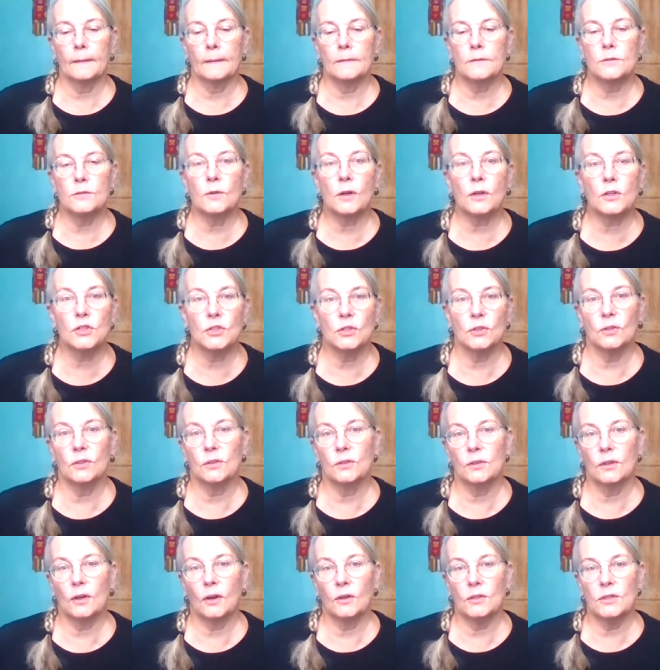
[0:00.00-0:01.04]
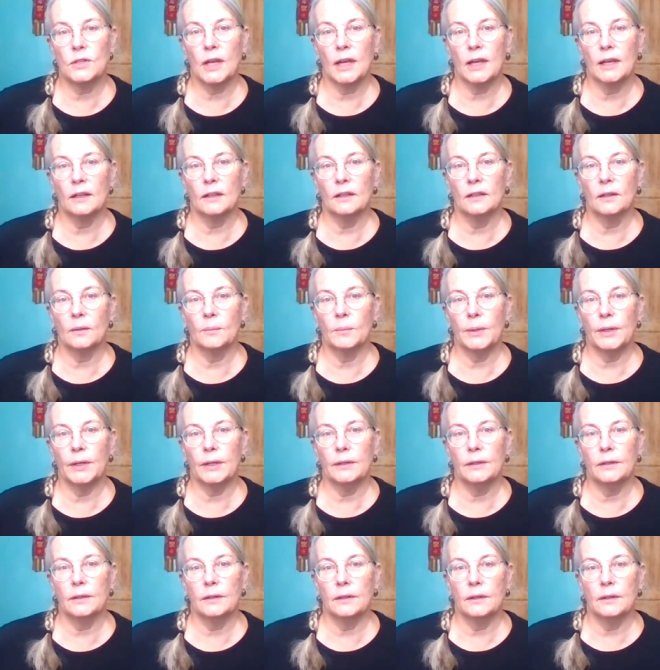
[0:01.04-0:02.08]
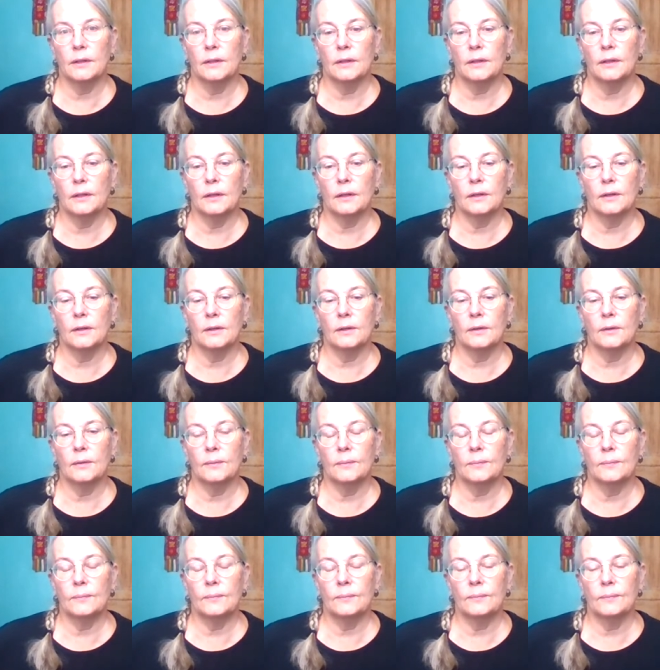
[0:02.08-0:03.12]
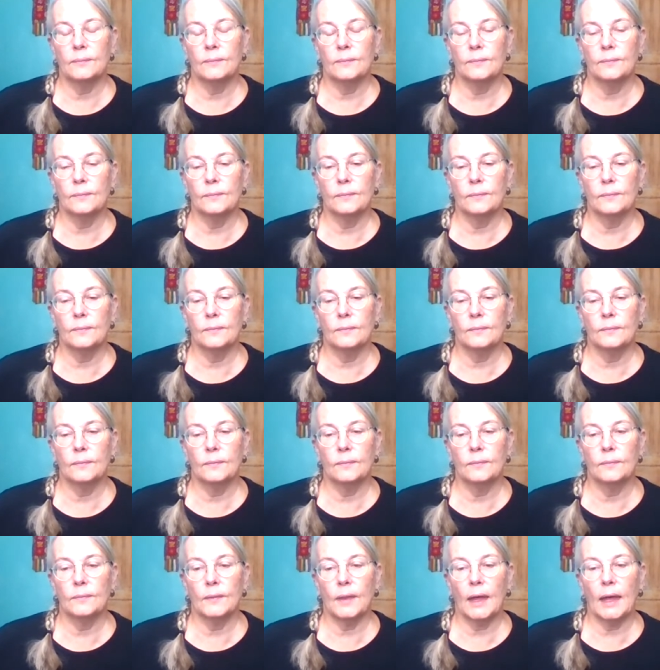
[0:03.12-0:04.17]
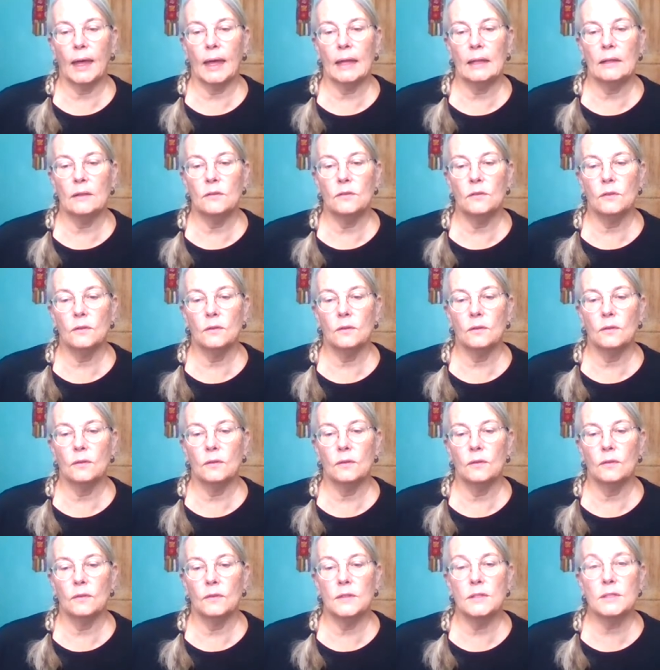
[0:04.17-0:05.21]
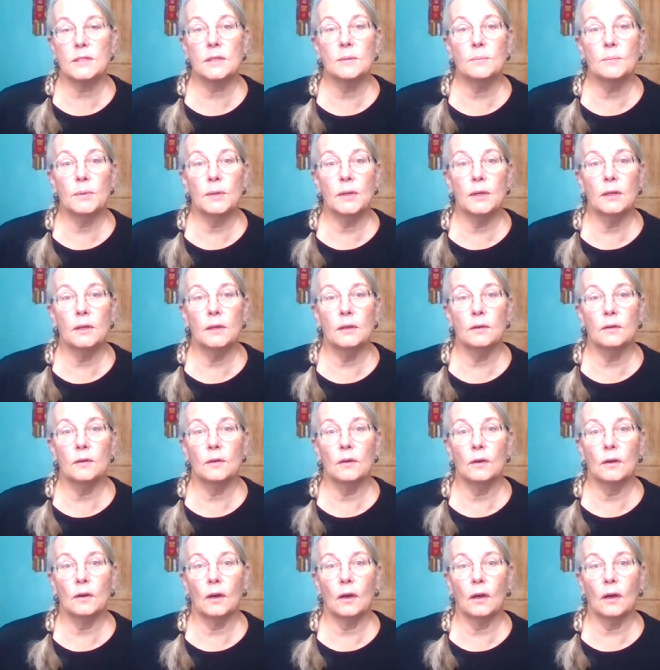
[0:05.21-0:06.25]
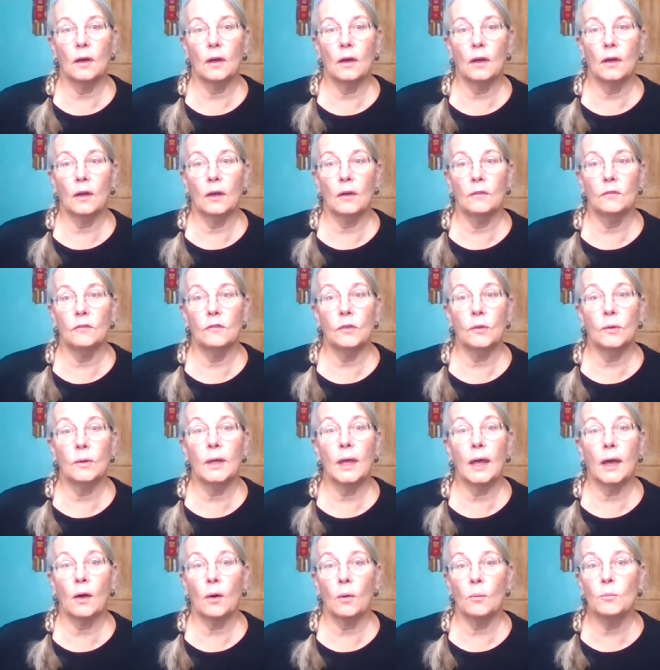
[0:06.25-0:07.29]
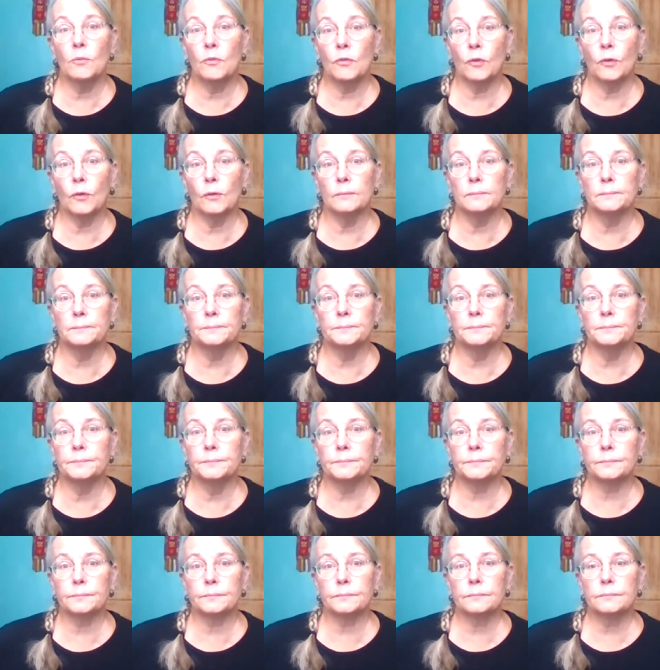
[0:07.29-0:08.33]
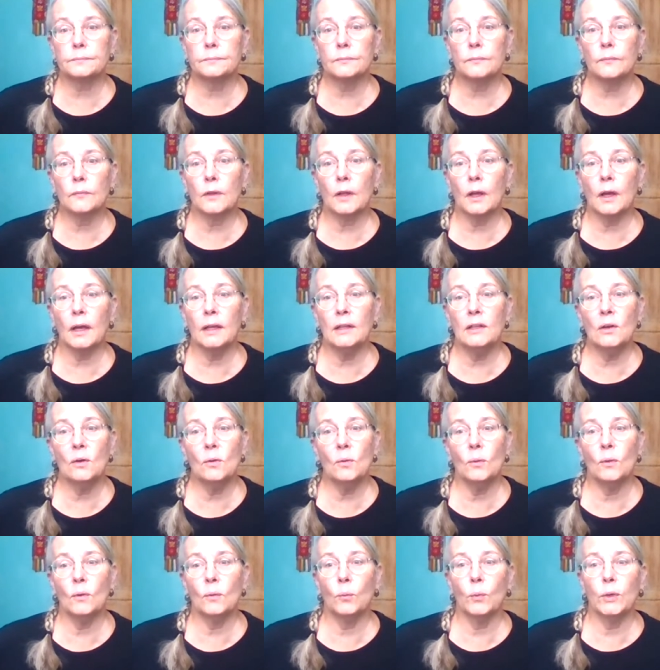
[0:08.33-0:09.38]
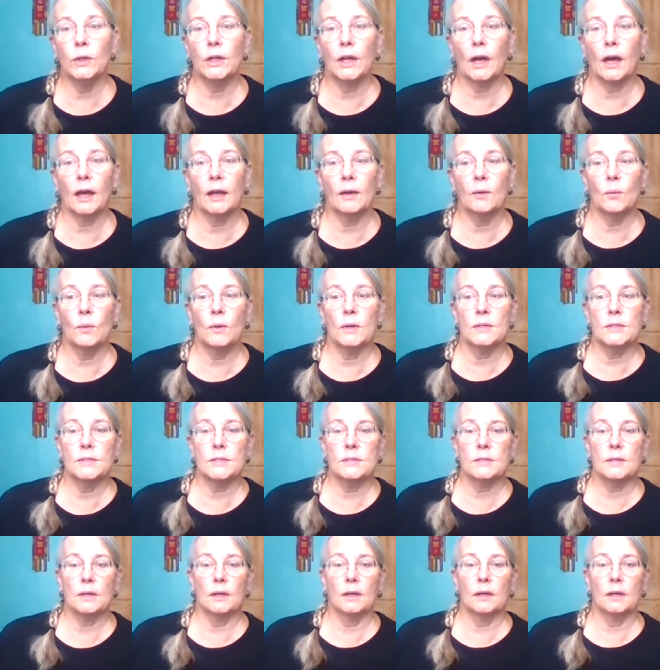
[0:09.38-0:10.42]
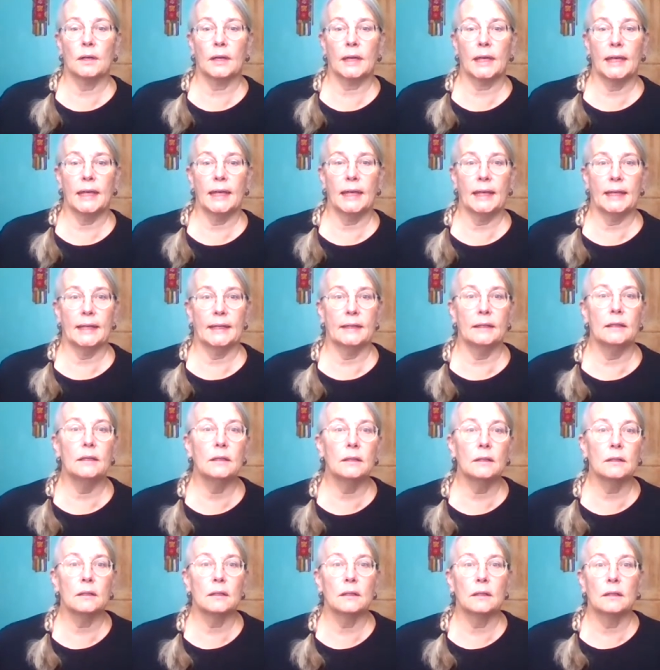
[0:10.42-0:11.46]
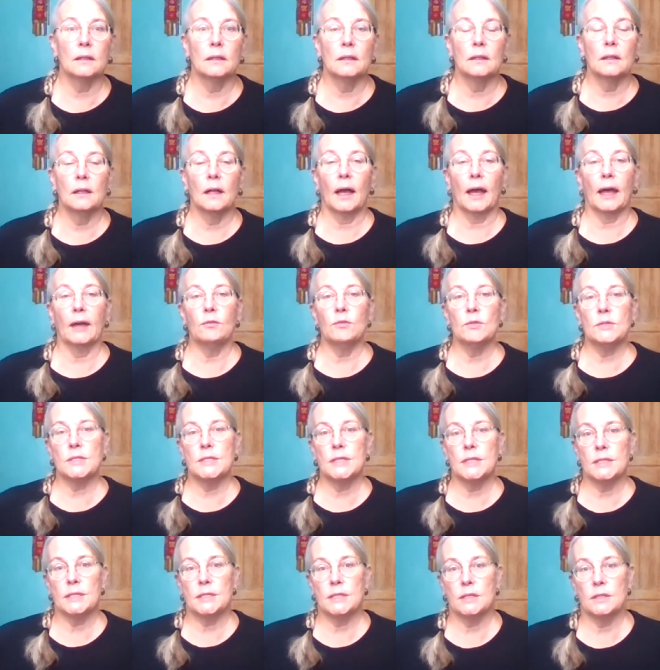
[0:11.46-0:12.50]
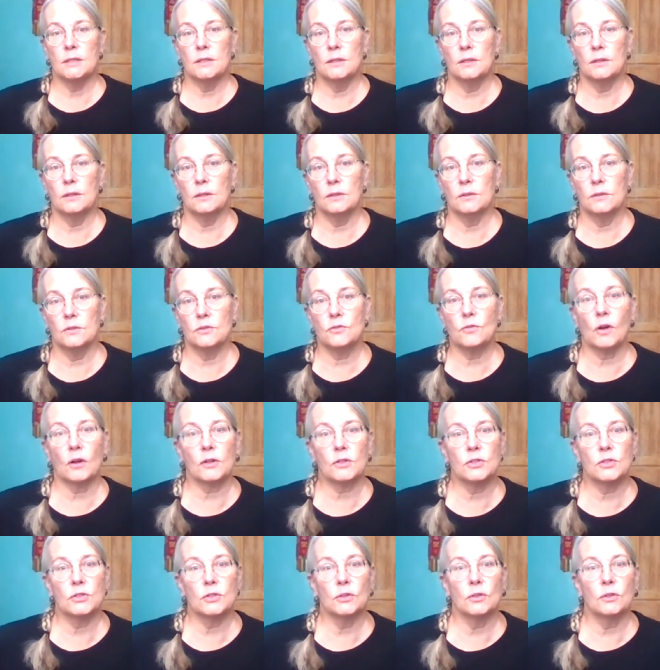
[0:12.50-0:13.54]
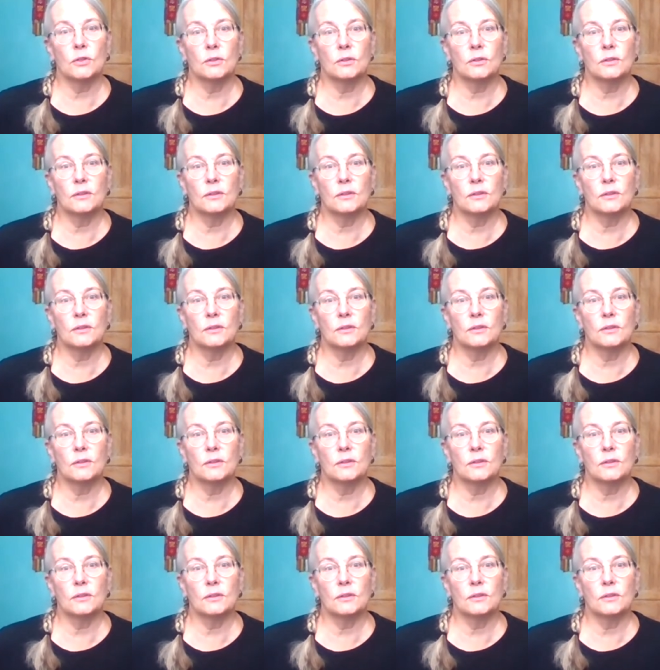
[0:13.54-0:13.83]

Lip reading: structure our day a little bit. Um, and this can be very helpful. I know when I was a kid, I resisted structure